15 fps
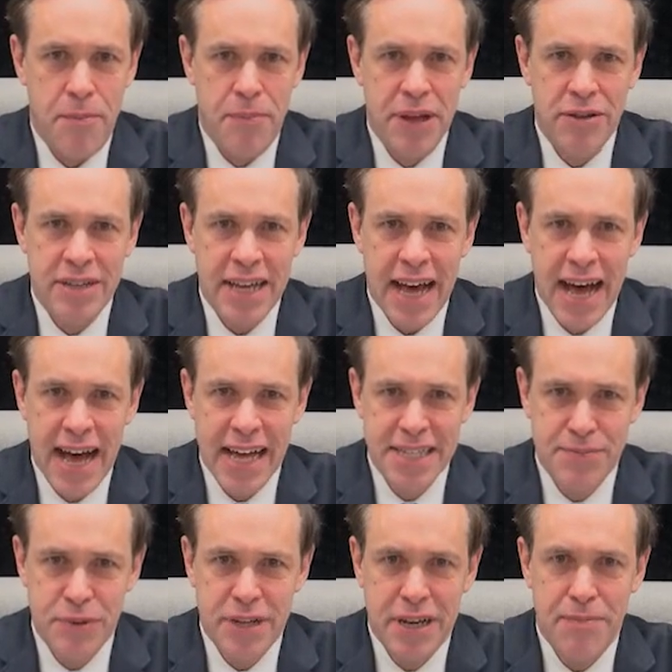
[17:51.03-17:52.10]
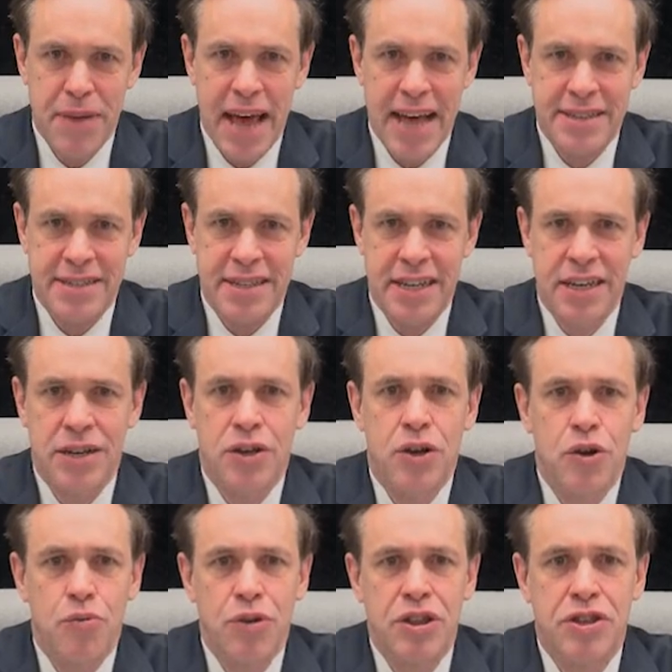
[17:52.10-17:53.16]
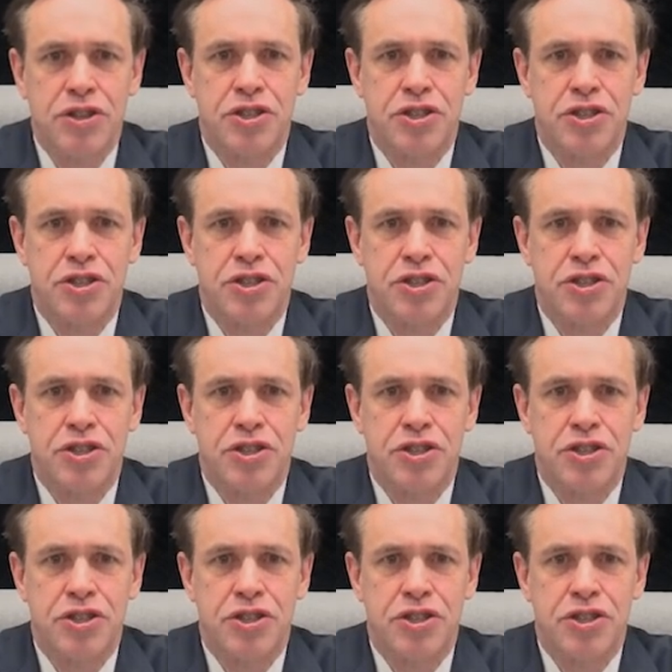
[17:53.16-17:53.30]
building hospital capacity with the